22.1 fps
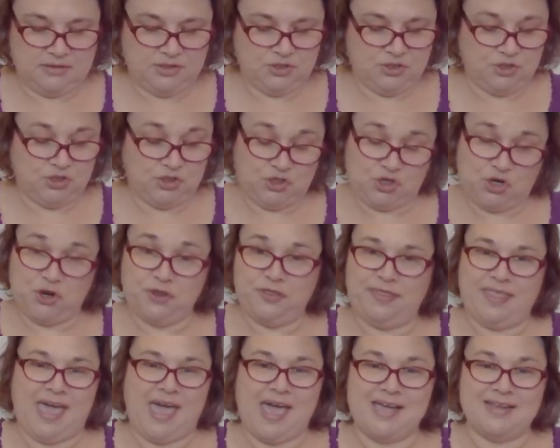to
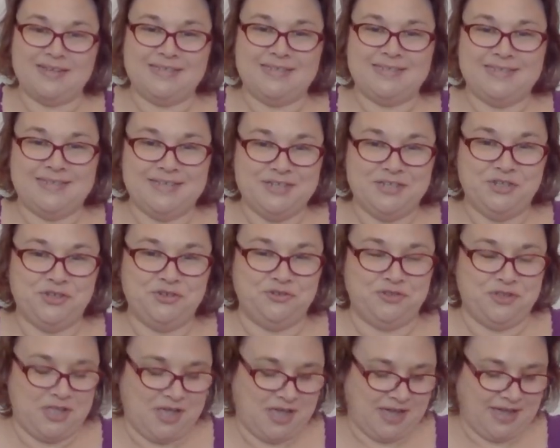start that in
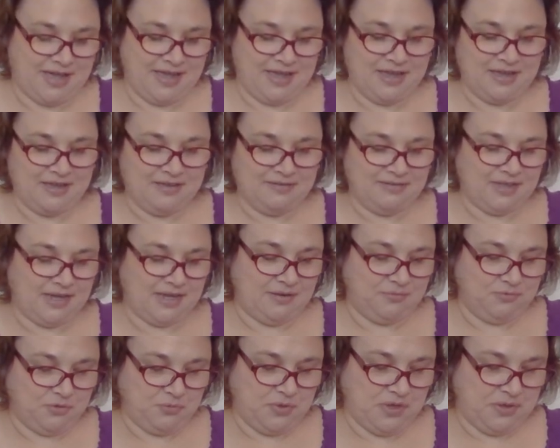July.
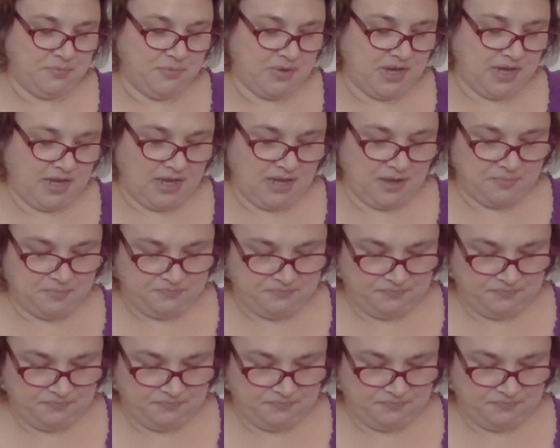That will be my